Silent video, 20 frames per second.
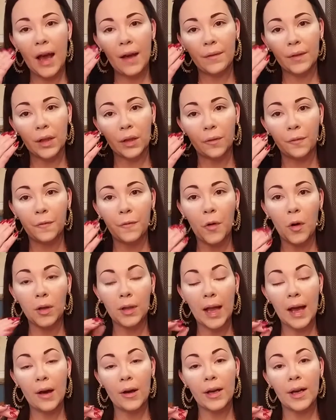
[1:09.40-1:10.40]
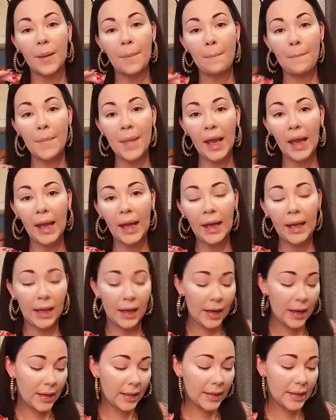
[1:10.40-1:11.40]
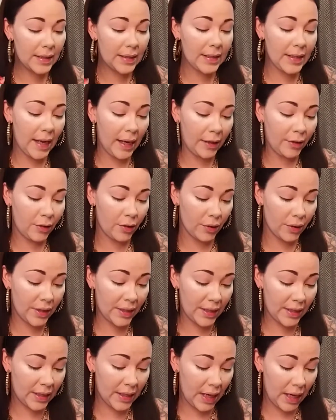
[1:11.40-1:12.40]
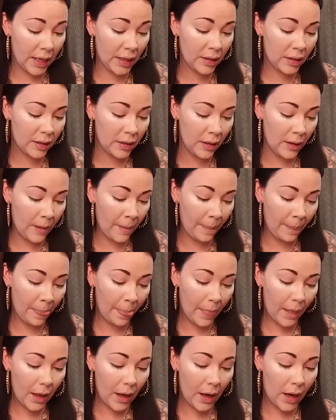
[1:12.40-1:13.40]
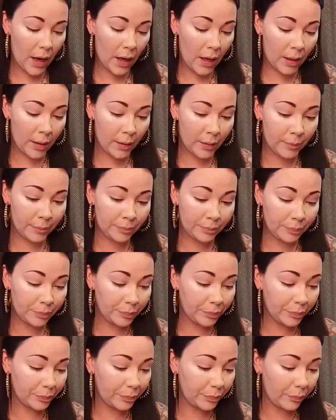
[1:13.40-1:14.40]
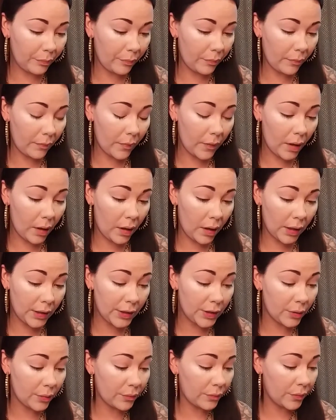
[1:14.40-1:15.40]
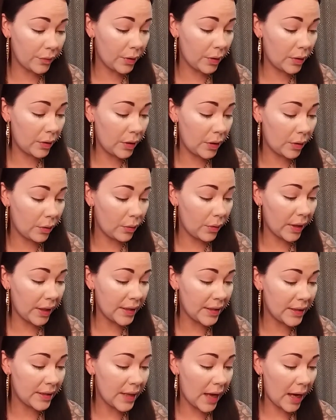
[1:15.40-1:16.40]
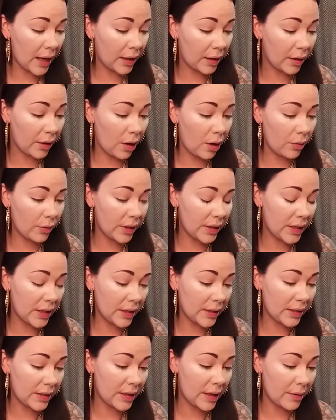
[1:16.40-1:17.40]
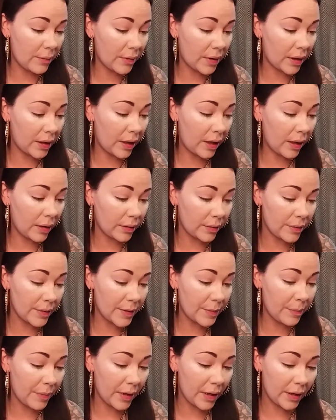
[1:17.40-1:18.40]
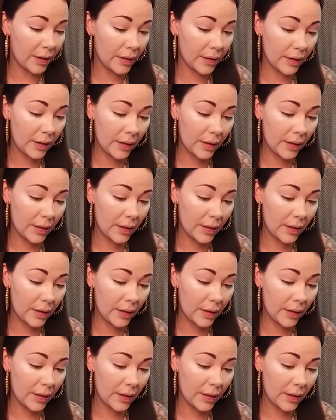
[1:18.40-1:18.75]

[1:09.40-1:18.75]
a little fallout and it may stain your skin. I don't know exactly. Oh, it does say with the colors, but